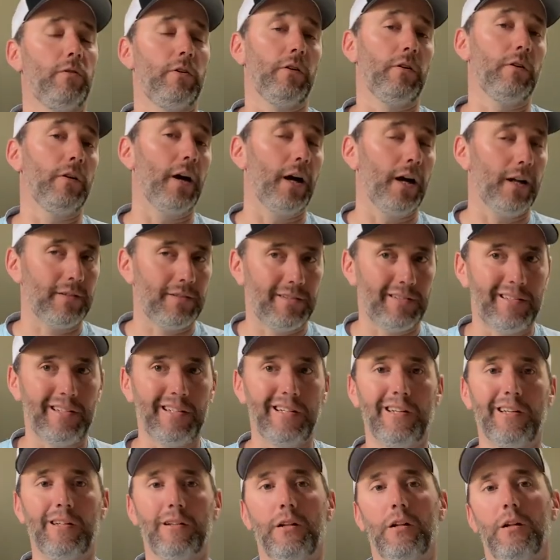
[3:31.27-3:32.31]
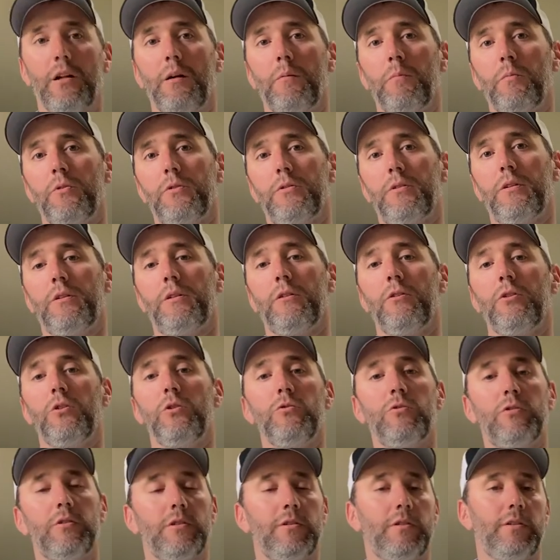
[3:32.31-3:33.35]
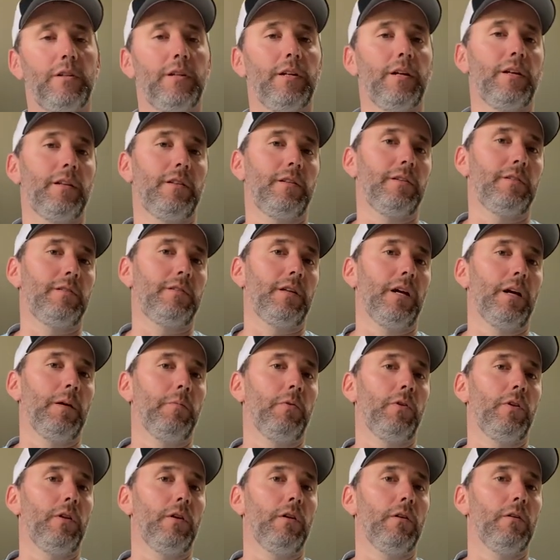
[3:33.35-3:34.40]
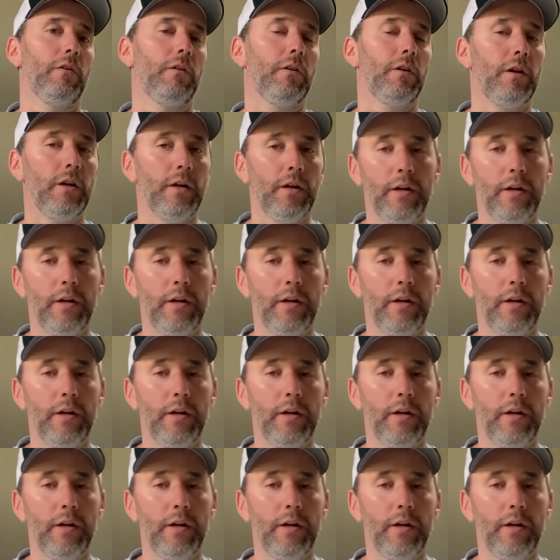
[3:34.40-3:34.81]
They're not seeing the numbers that they're used to seeing at this time of the year,